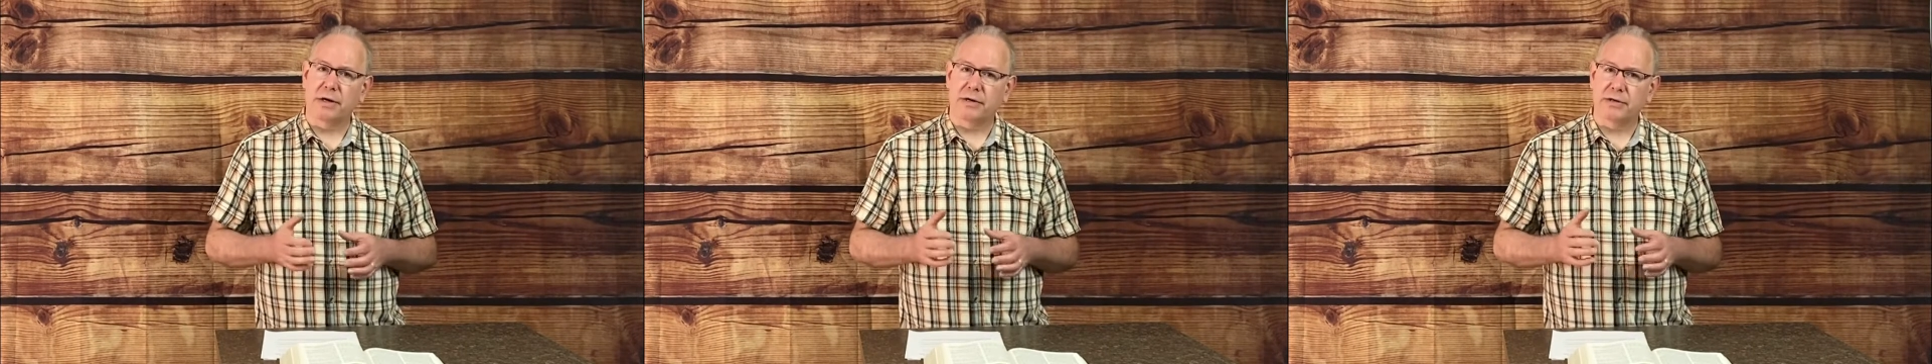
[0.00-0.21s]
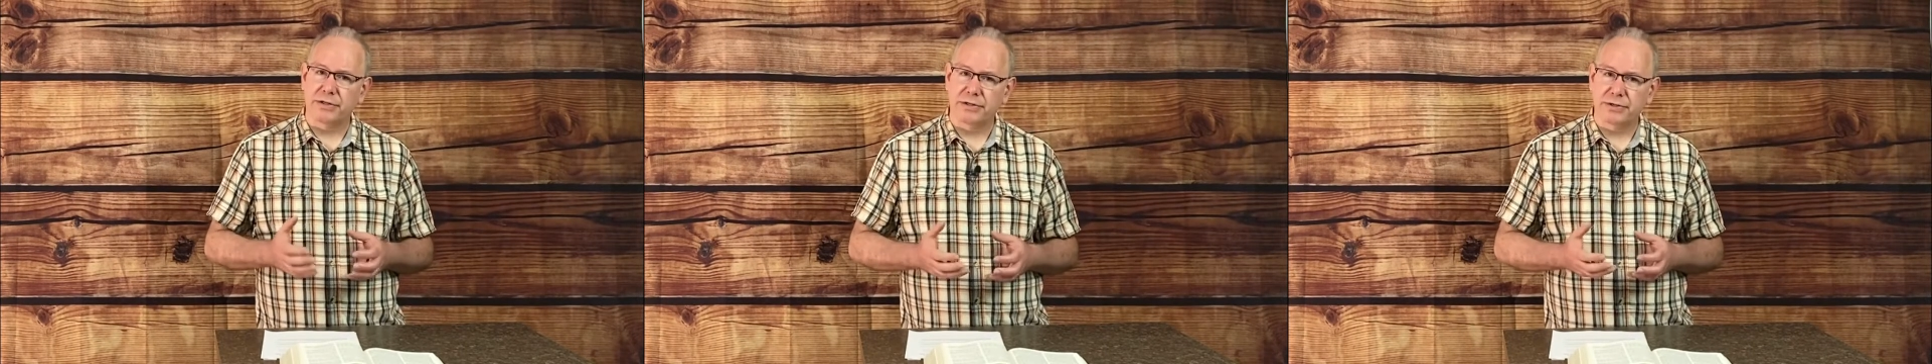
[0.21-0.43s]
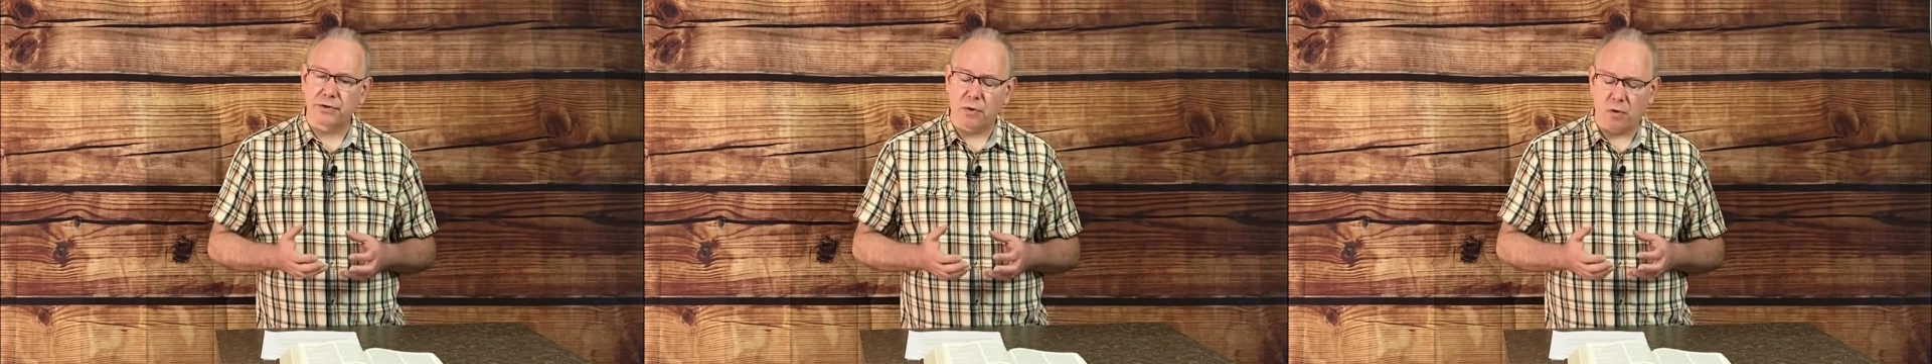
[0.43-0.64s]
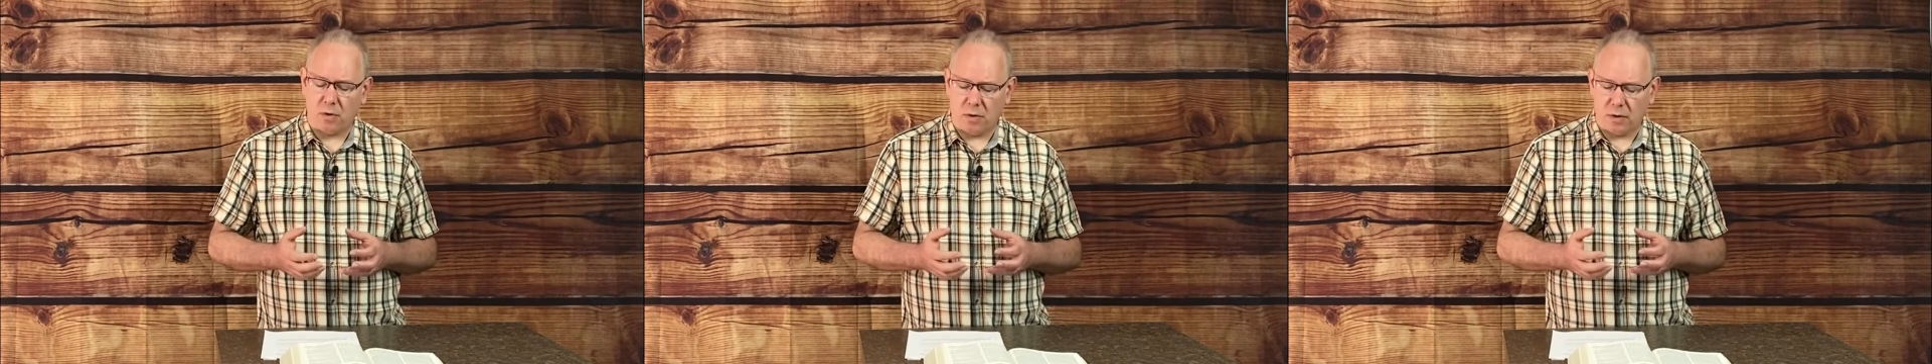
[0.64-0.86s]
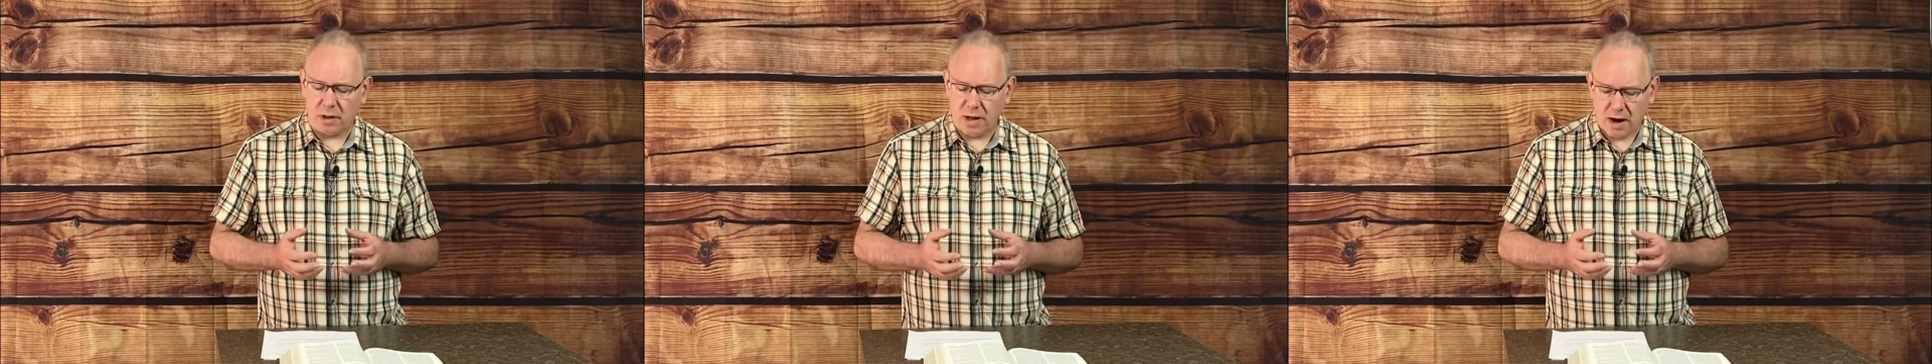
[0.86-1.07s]
our
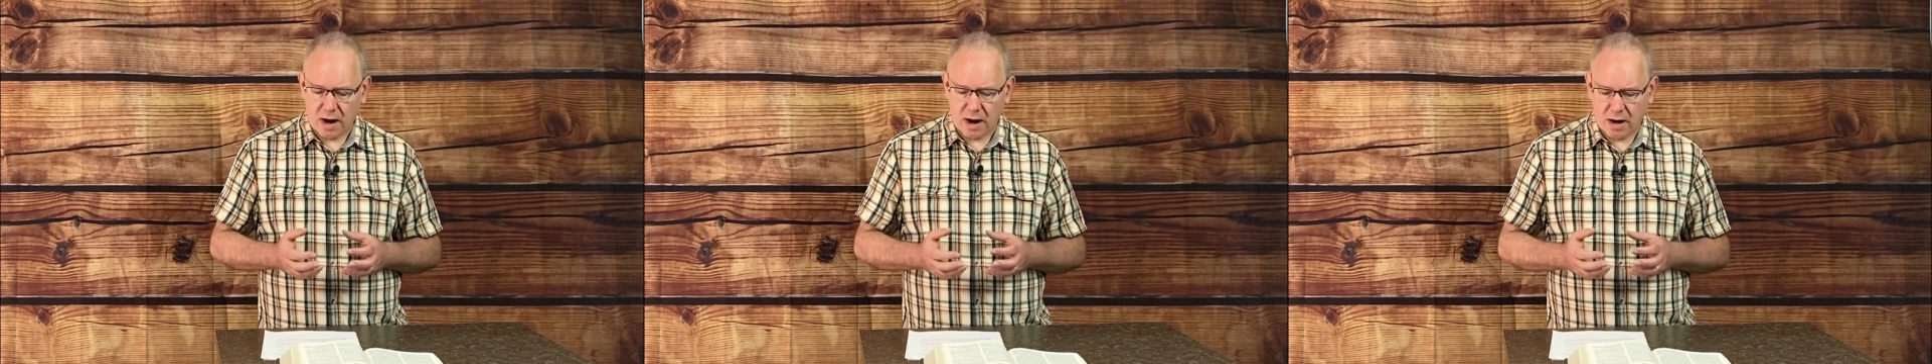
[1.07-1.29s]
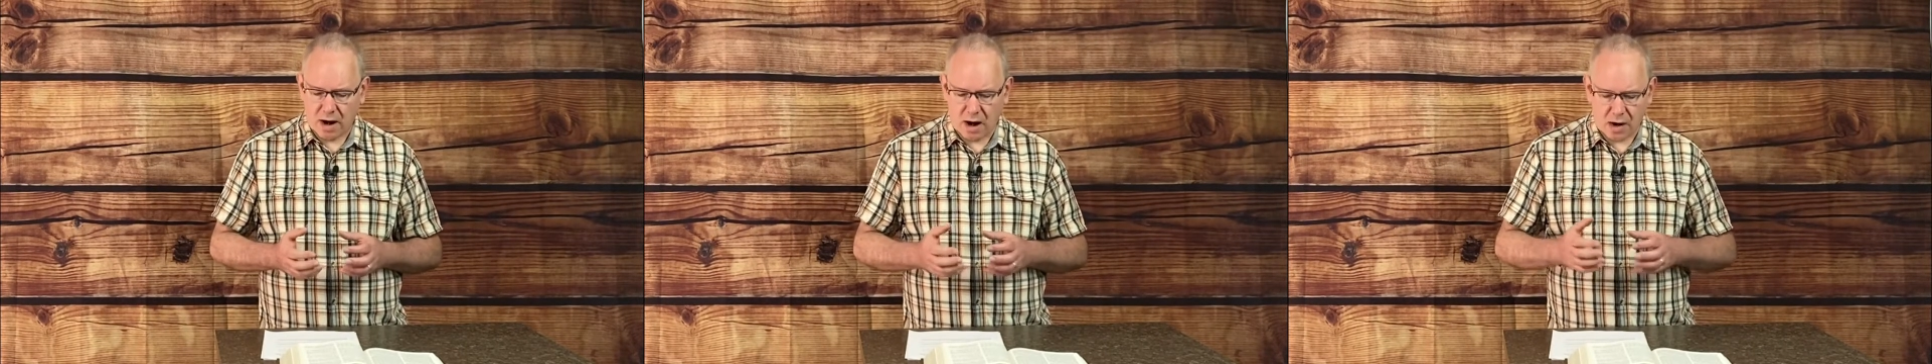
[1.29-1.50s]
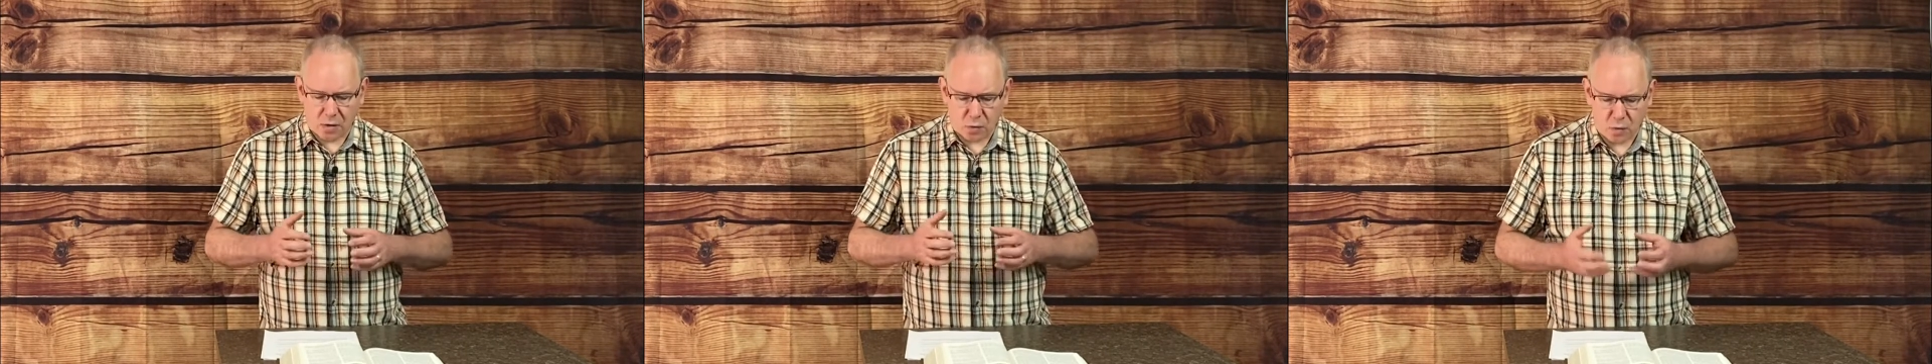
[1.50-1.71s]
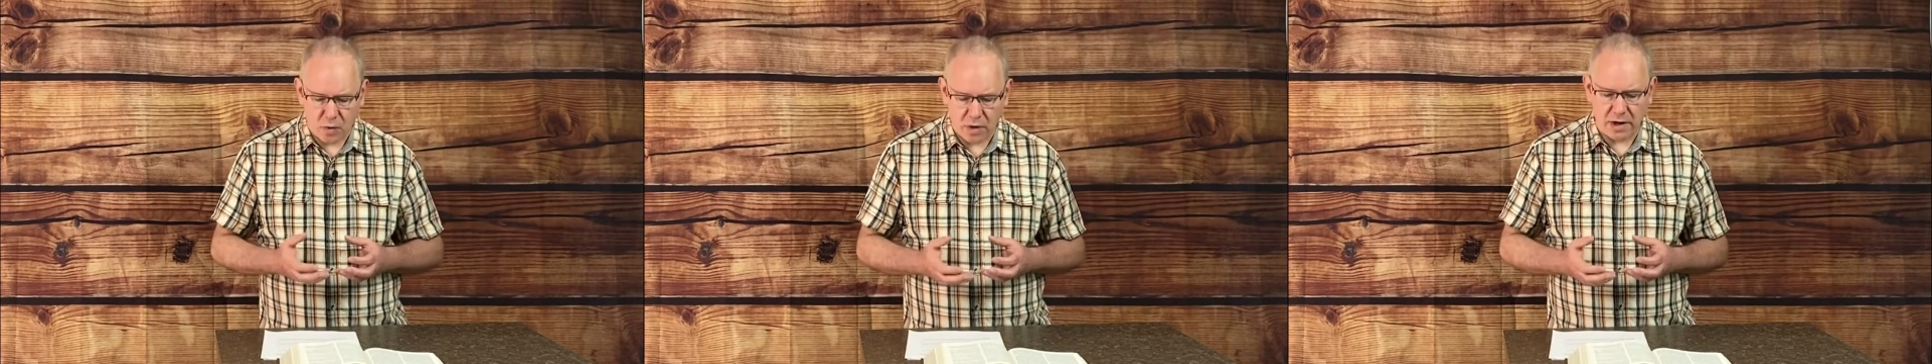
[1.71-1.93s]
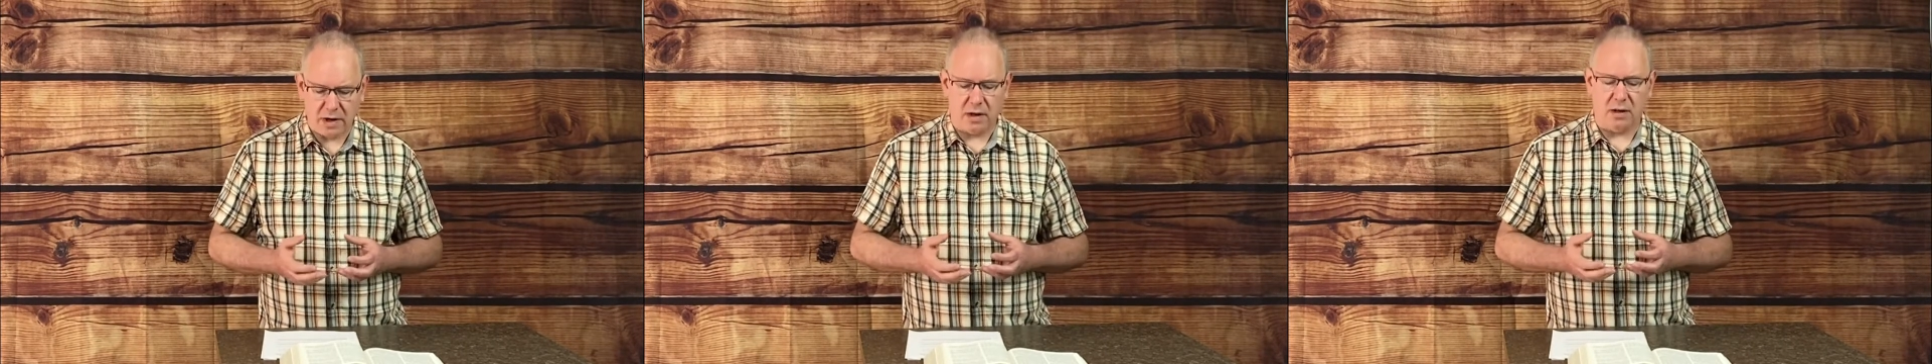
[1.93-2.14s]
soul, our
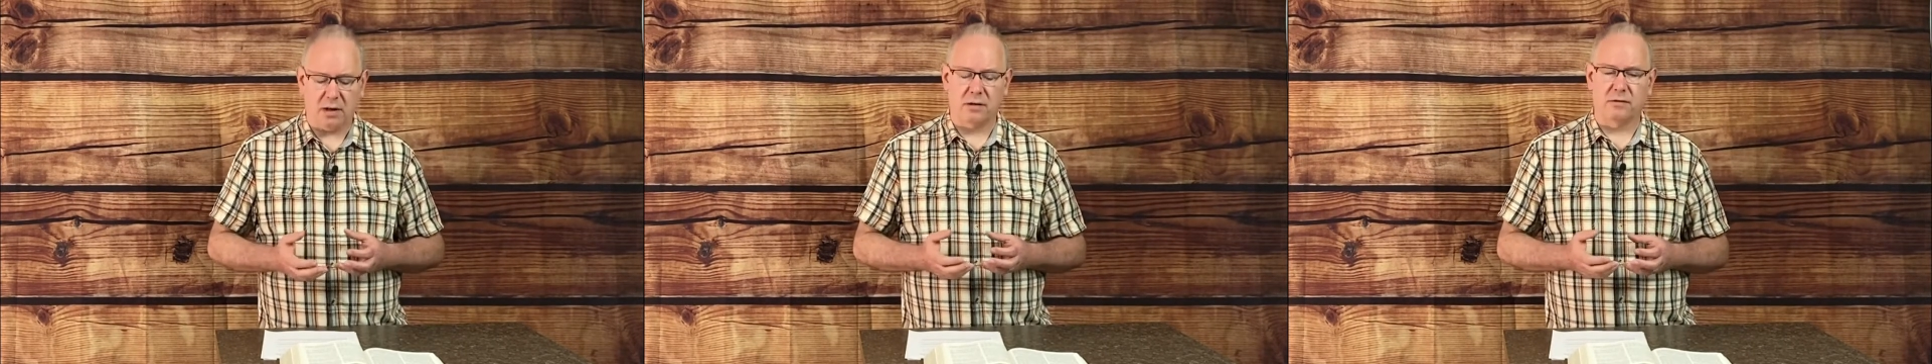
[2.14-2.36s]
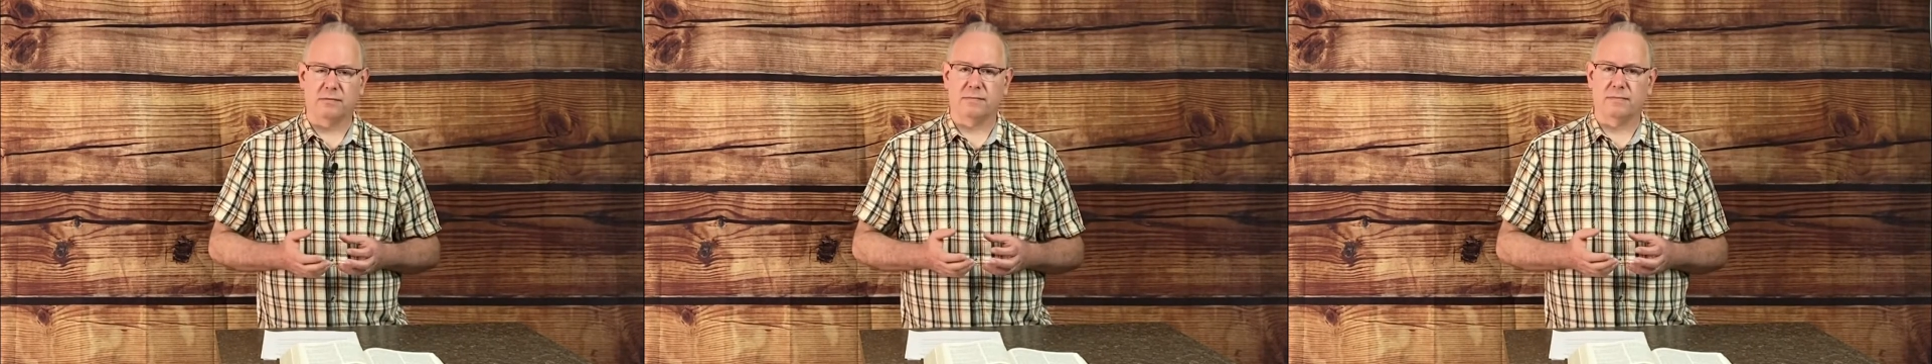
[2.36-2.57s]
will.